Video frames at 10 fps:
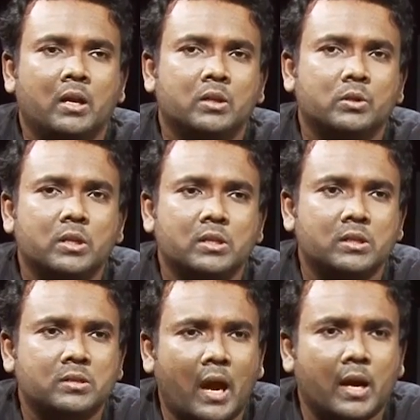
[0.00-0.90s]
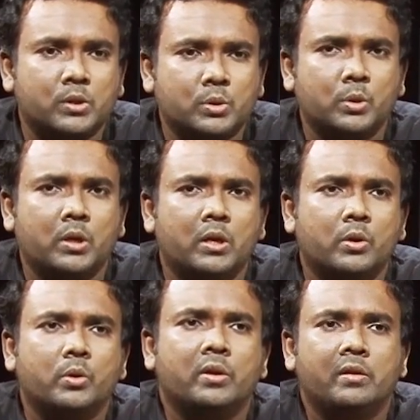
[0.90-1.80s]
So this is actually a
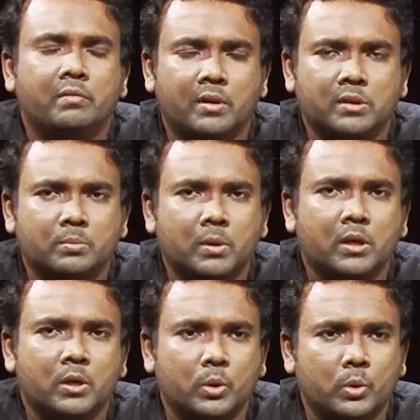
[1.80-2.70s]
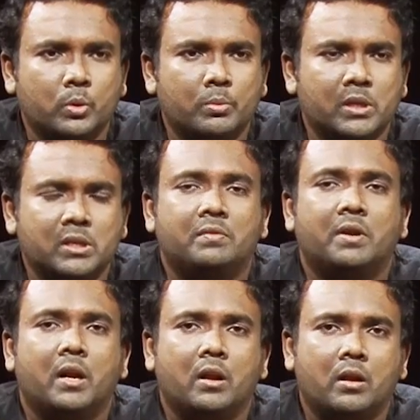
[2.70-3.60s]
good investment to do because even
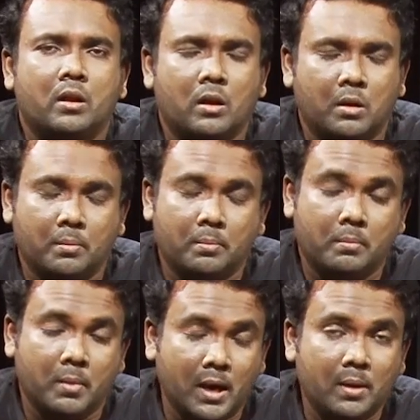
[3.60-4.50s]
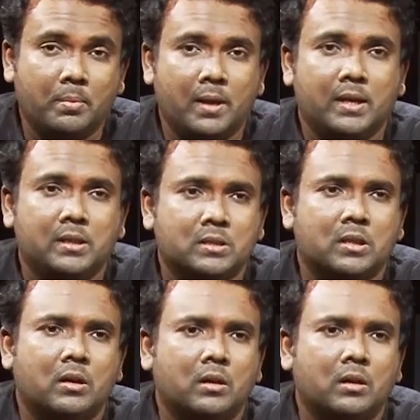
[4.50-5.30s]
at my place,